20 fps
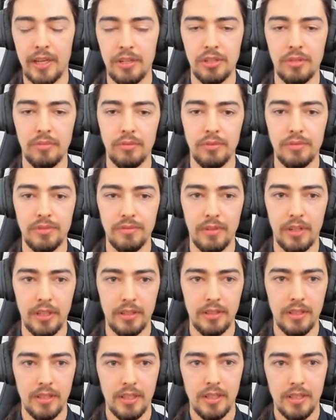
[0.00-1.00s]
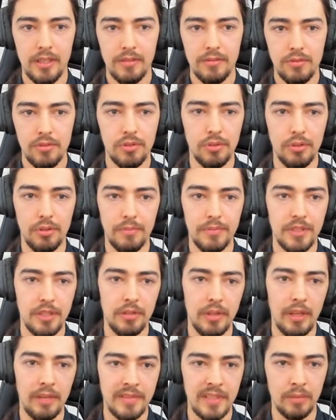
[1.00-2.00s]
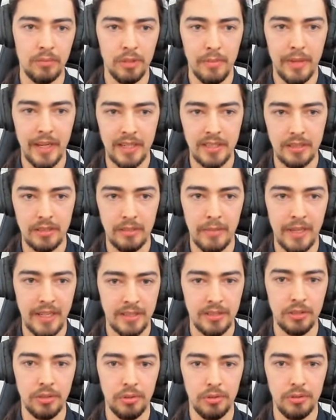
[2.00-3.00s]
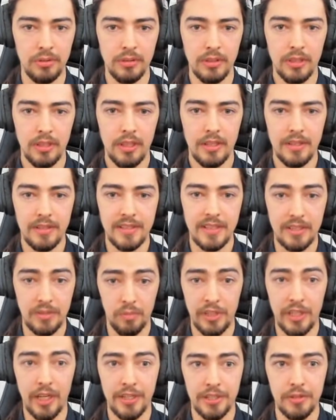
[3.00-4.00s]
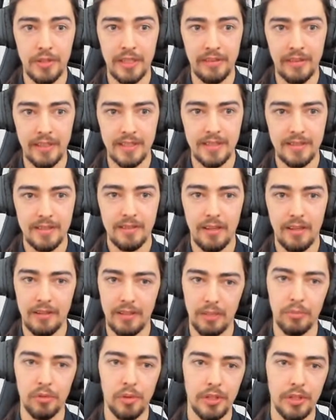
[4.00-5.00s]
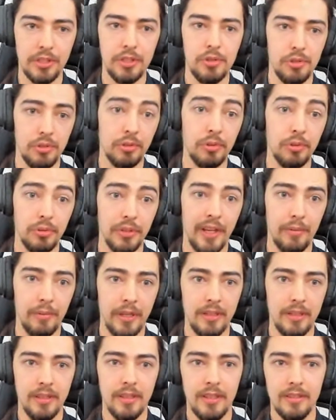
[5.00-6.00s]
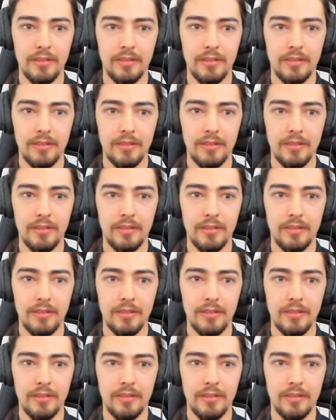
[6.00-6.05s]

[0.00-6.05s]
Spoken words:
Communication rules, right? Sure. So if someone makes a call and says, we are doing this, and number one, you should call that way.